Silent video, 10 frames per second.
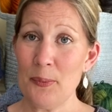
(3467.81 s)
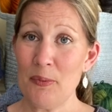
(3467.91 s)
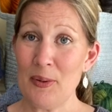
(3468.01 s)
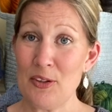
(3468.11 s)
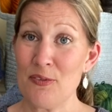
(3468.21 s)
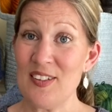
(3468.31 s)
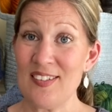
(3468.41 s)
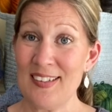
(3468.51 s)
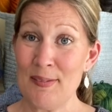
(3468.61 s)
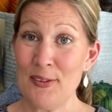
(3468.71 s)
We went to
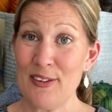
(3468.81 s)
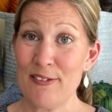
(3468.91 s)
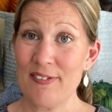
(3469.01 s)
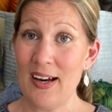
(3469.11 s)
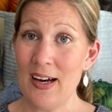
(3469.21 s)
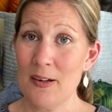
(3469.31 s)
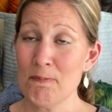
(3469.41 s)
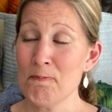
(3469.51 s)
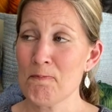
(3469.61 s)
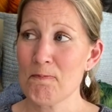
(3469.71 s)
visit them on the
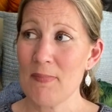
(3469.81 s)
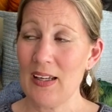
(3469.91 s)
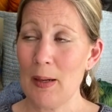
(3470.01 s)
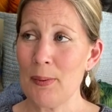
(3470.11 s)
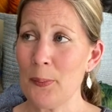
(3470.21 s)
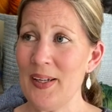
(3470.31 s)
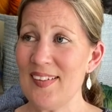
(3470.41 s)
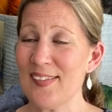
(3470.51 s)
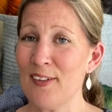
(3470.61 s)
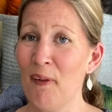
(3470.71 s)
farm a couple of
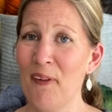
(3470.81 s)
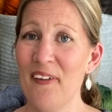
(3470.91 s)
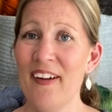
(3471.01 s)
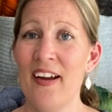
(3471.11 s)
weeks ago,